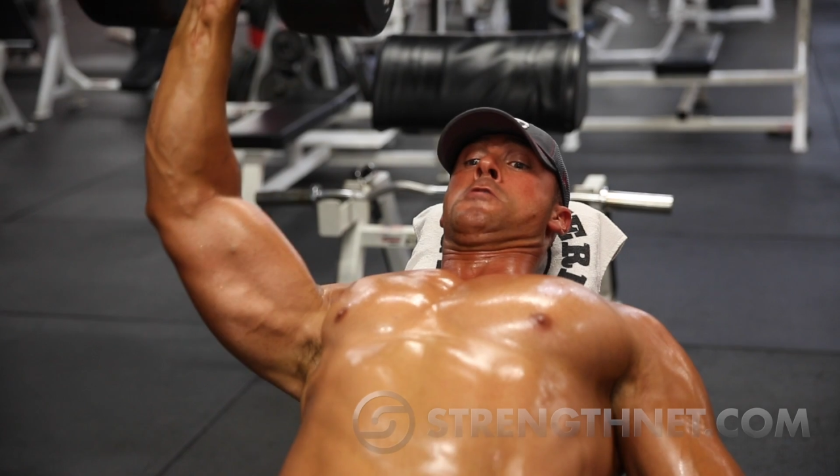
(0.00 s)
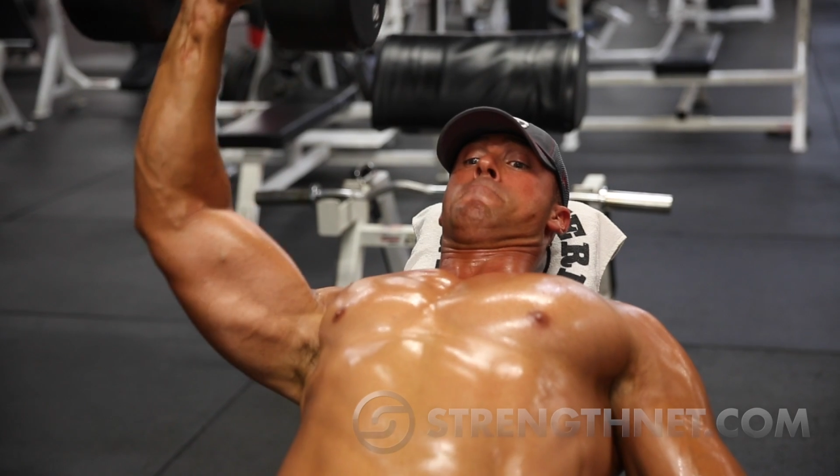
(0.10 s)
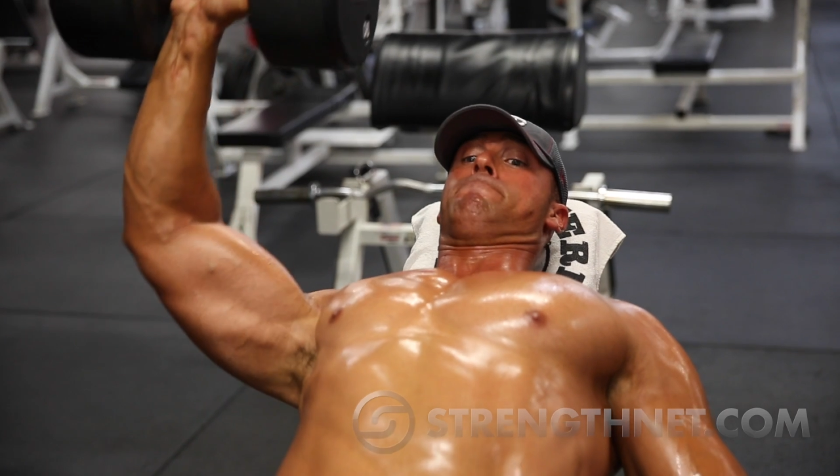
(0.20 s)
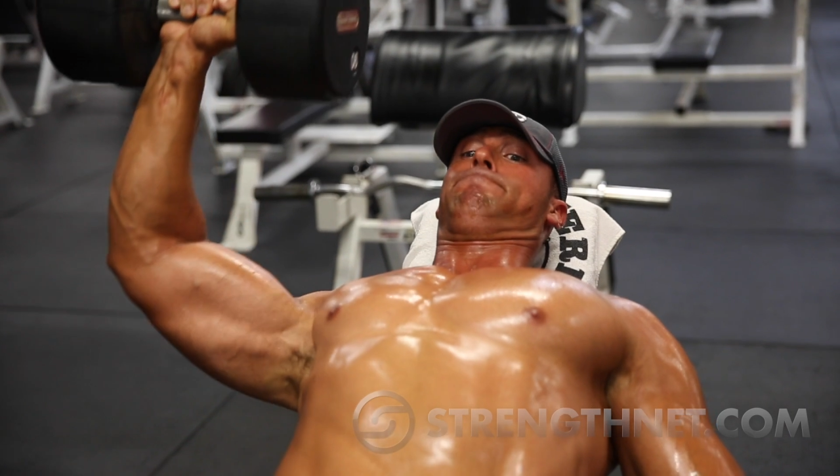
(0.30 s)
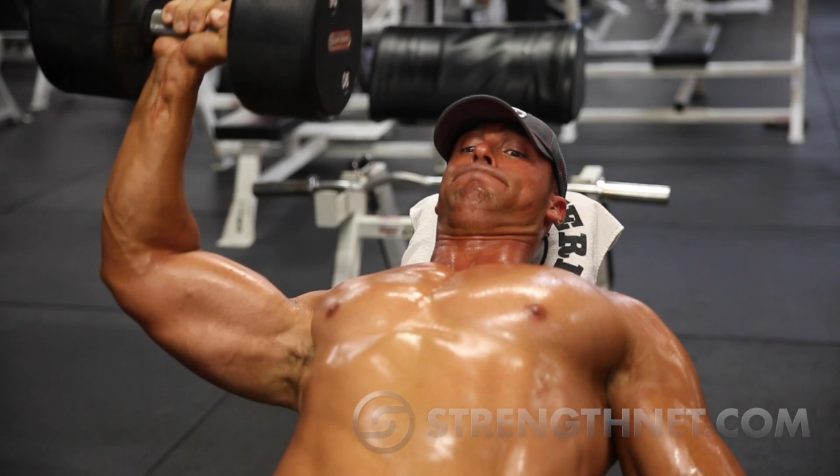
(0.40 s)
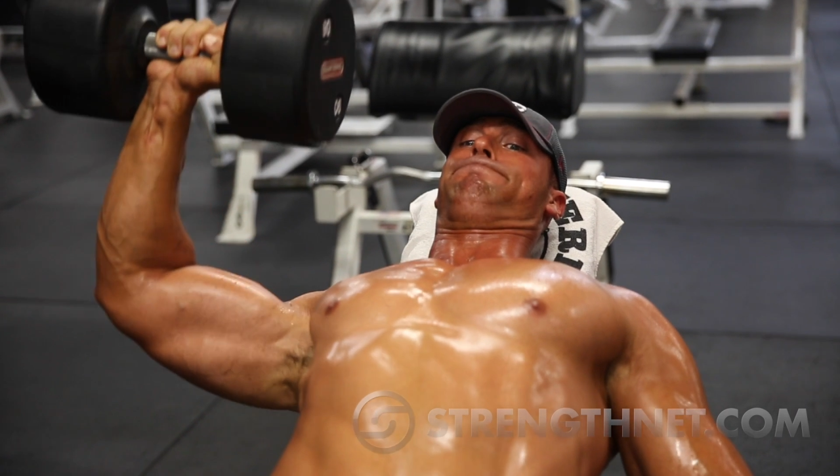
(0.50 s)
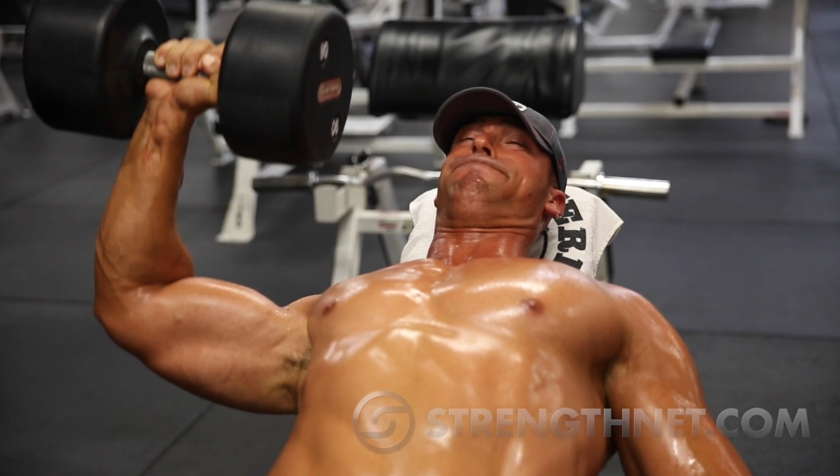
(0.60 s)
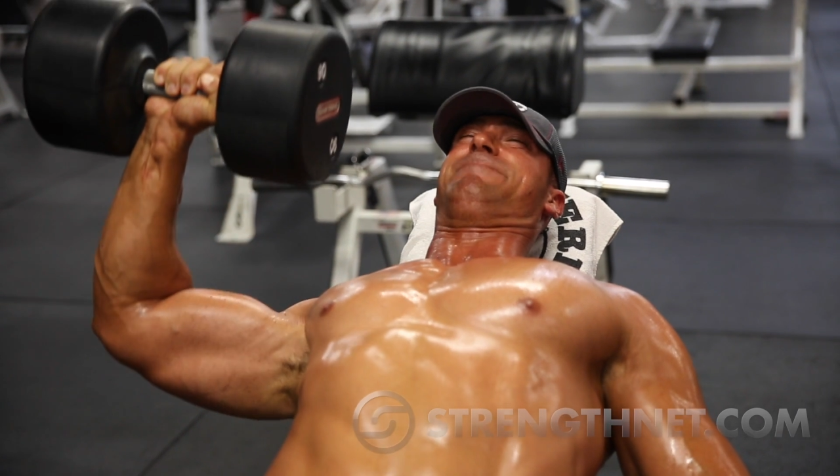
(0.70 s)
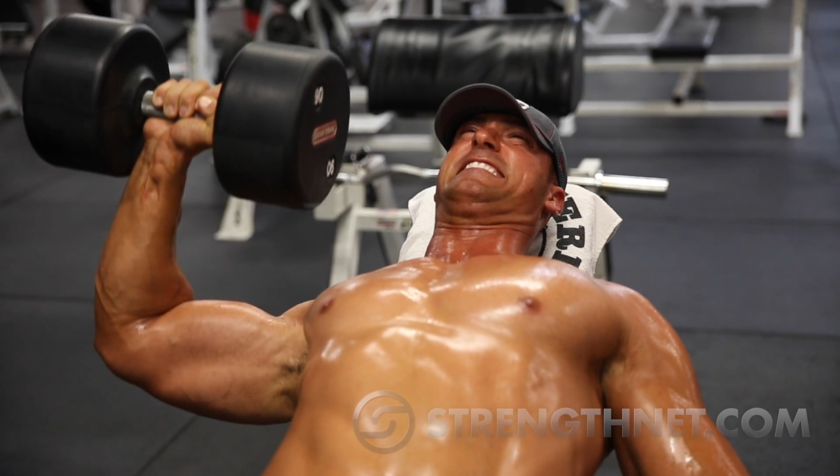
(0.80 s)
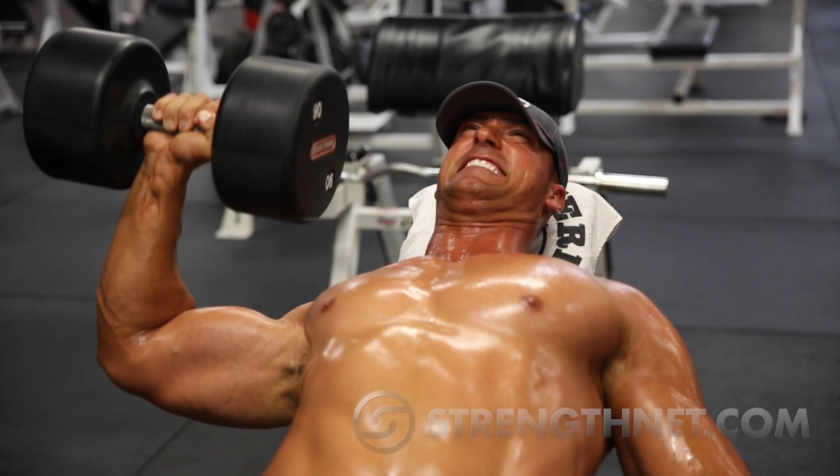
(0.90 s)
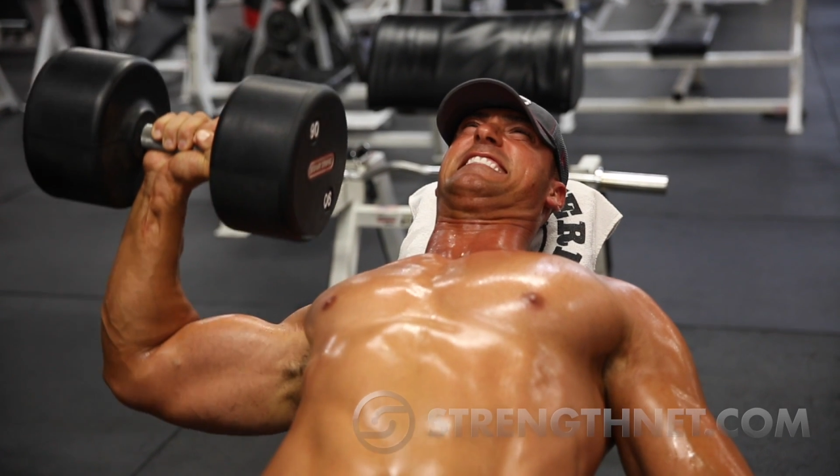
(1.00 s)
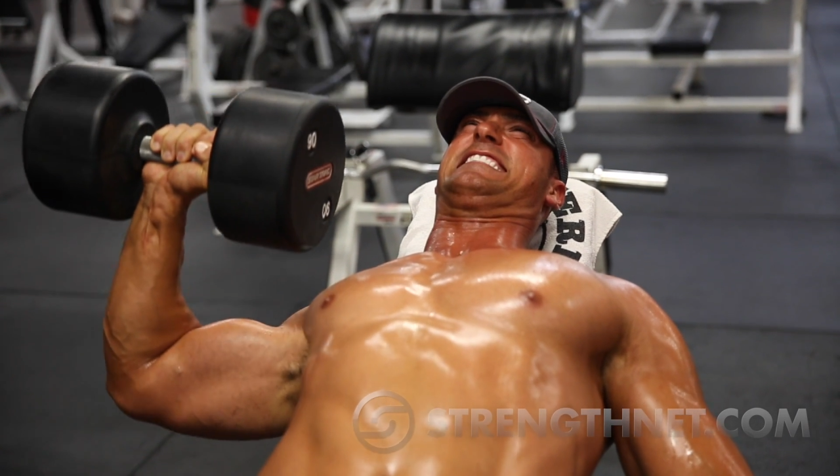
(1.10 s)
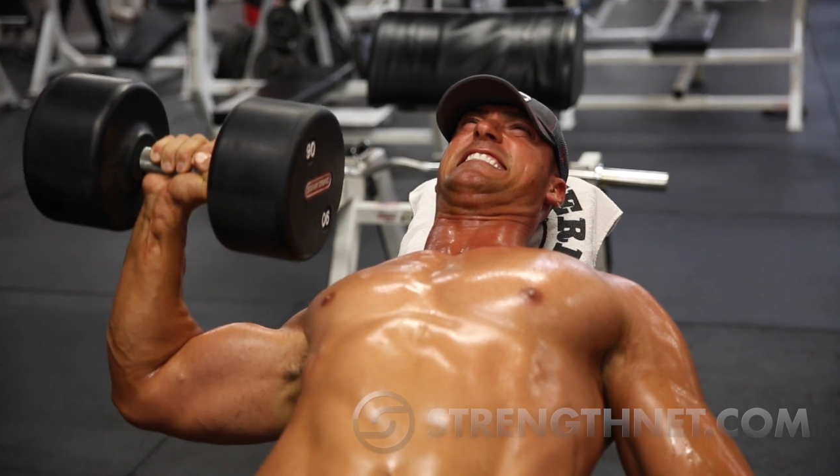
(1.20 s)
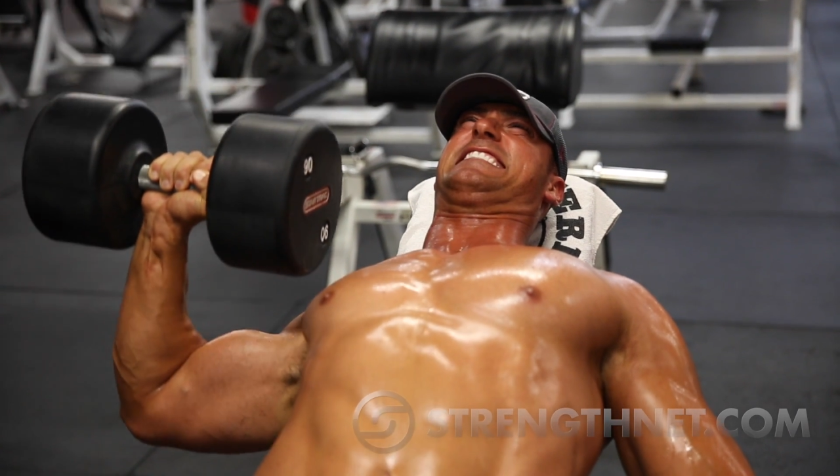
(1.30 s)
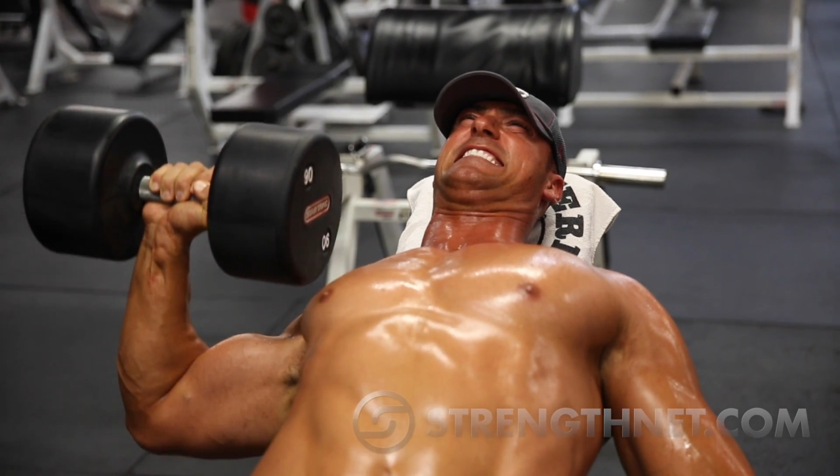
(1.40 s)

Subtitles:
and actually I'm doing it one arm at a